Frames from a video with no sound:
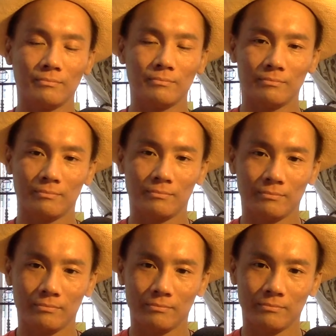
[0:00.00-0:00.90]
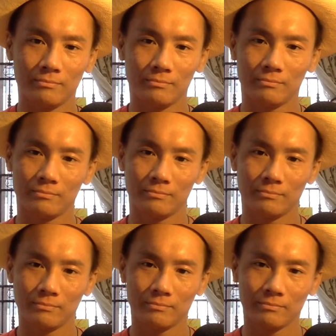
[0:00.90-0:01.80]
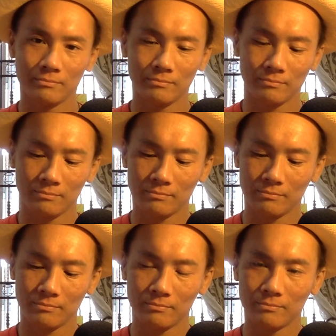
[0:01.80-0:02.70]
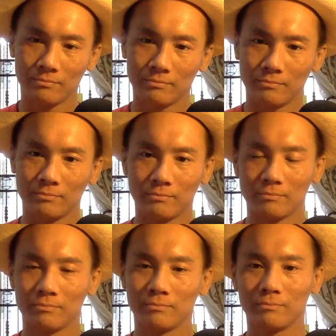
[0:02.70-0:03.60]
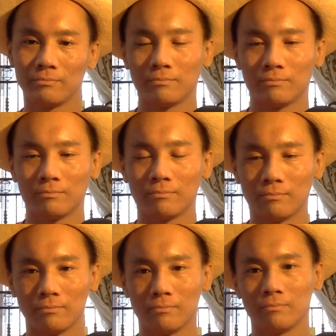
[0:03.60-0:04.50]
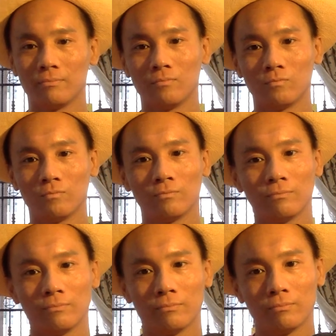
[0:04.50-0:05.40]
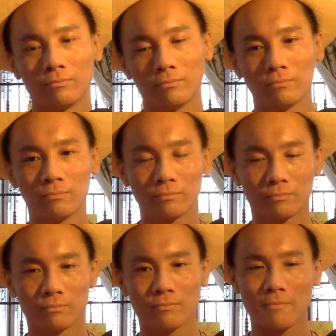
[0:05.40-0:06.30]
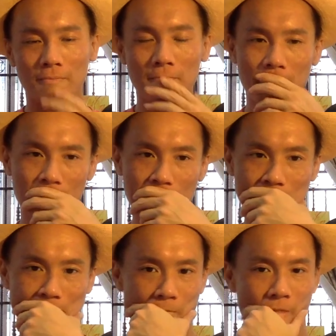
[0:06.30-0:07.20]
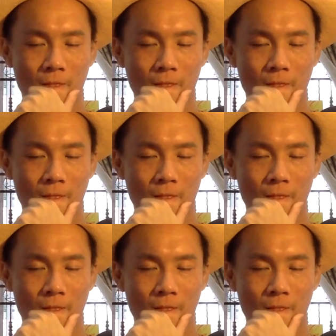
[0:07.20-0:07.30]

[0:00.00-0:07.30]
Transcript: The person shown says nothing.